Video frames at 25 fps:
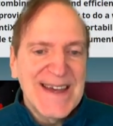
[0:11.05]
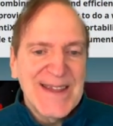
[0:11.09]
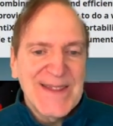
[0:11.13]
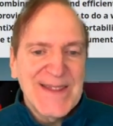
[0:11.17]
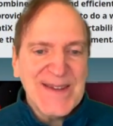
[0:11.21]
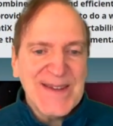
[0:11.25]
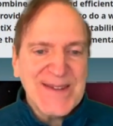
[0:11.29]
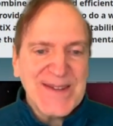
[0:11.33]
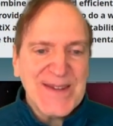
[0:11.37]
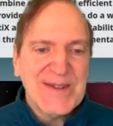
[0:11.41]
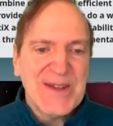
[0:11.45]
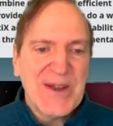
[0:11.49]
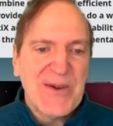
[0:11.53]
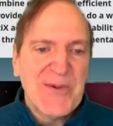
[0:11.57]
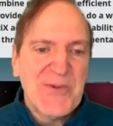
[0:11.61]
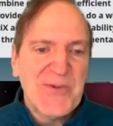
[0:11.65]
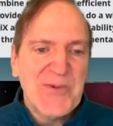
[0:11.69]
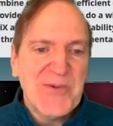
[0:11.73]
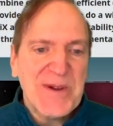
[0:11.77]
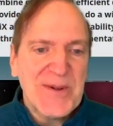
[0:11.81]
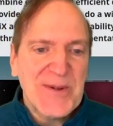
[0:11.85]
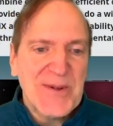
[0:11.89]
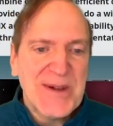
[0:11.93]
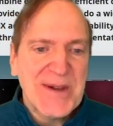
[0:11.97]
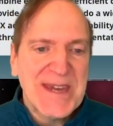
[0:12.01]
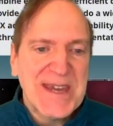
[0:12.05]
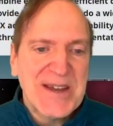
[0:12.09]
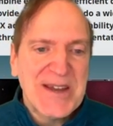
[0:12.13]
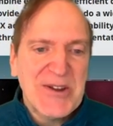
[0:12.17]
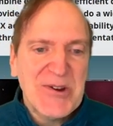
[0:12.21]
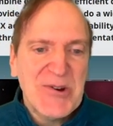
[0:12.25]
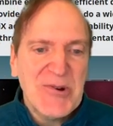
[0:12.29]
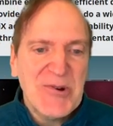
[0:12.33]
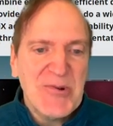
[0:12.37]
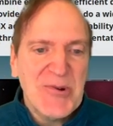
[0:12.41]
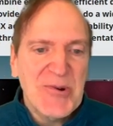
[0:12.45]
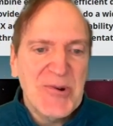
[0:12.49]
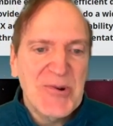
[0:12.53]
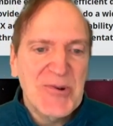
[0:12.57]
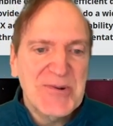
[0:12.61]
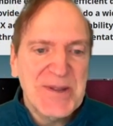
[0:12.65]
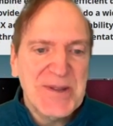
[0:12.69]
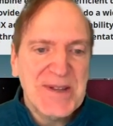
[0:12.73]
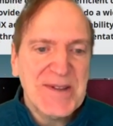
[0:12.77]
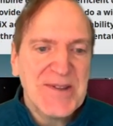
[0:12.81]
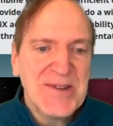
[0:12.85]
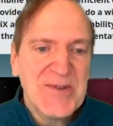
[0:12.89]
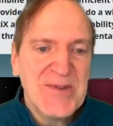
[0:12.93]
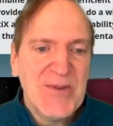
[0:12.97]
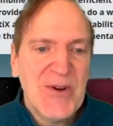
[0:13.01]
This is a really cool
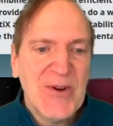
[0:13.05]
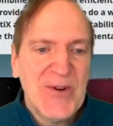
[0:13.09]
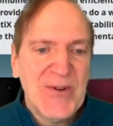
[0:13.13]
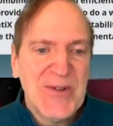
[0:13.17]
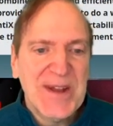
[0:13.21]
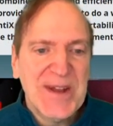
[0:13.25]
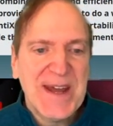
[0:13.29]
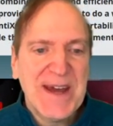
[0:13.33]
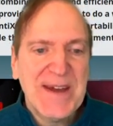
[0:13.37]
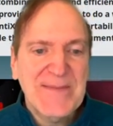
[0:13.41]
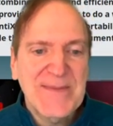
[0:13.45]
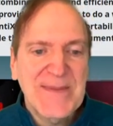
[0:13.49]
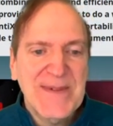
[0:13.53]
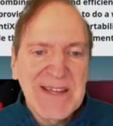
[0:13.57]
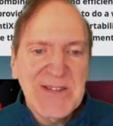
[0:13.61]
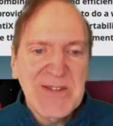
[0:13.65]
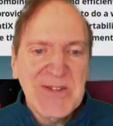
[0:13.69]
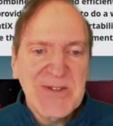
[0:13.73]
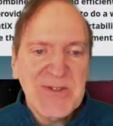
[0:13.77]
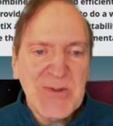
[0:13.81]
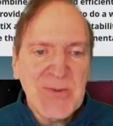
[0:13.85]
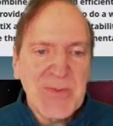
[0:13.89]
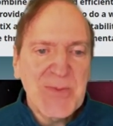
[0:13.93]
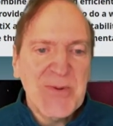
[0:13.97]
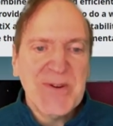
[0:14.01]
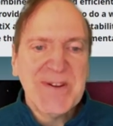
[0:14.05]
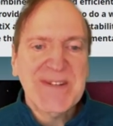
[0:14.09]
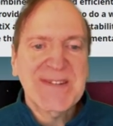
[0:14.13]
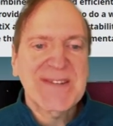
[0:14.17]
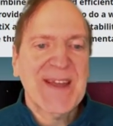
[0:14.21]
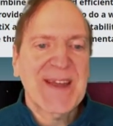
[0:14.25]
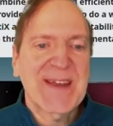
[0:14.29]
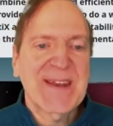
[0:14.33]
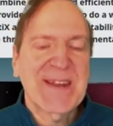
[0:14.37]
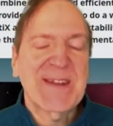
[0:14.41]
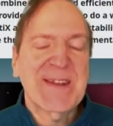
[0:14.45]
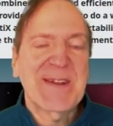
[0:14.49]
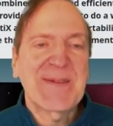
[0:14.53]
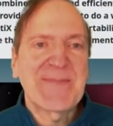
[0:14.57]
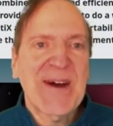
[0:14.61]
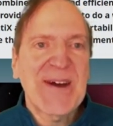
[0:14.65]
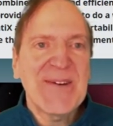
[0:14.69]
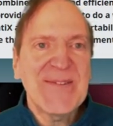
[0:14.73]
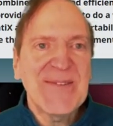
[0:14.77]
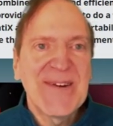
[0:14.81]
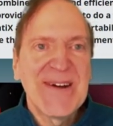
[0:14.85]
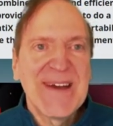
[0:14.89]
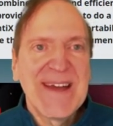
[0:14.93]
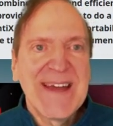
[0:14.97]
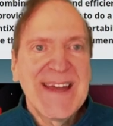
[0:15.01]
distro that I'm super excited
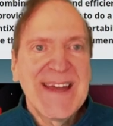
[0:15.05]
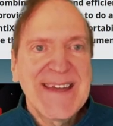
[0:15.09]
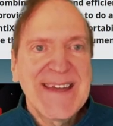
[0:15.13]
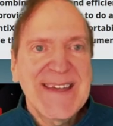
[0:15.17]
about.